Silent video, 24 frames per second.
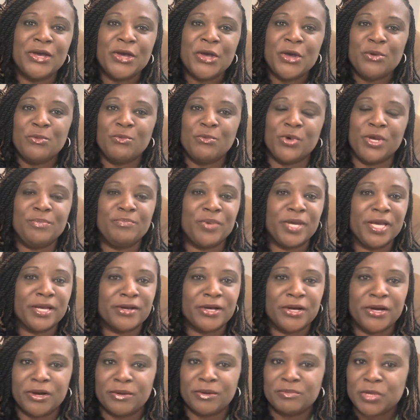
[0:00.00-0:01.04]
We pick
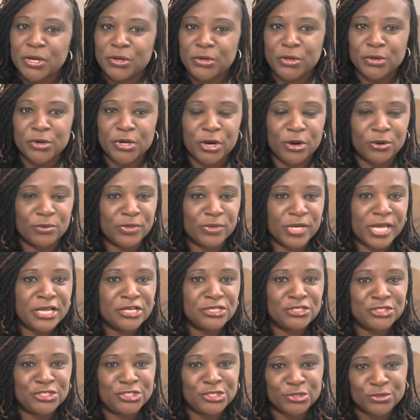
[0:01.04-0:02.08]
up,
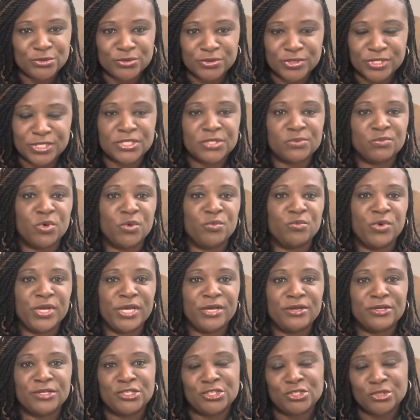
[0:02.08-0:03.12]
endurance. When we
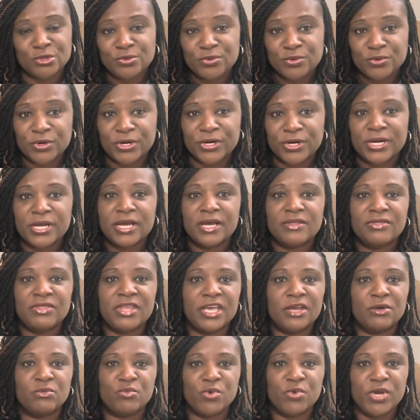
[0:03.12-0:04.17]
endure,
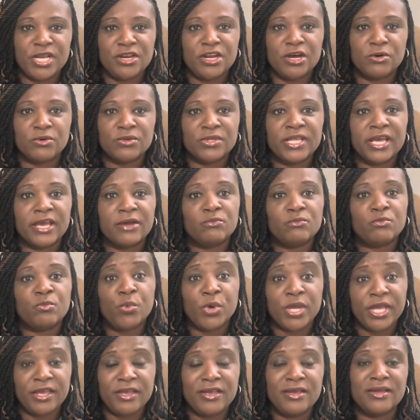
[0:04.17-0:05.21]
then we know that
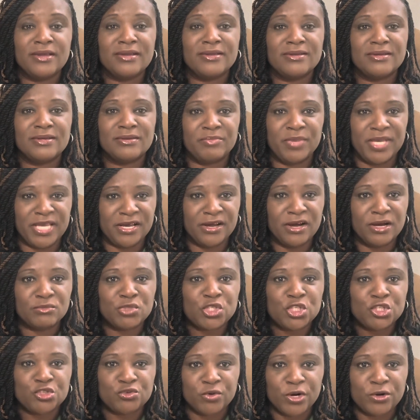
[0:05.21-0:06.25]
we become
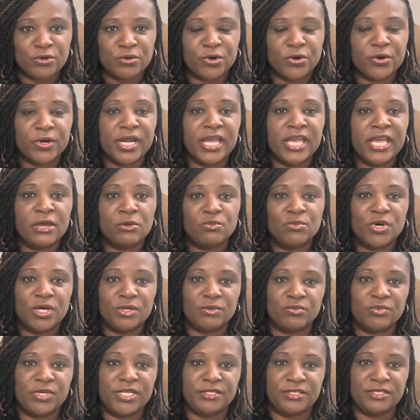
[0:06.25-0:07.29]
stronger in
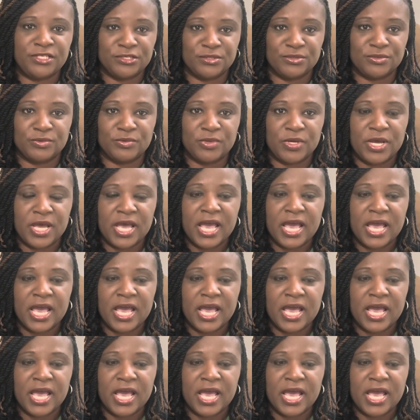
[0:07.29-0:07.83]
what we do.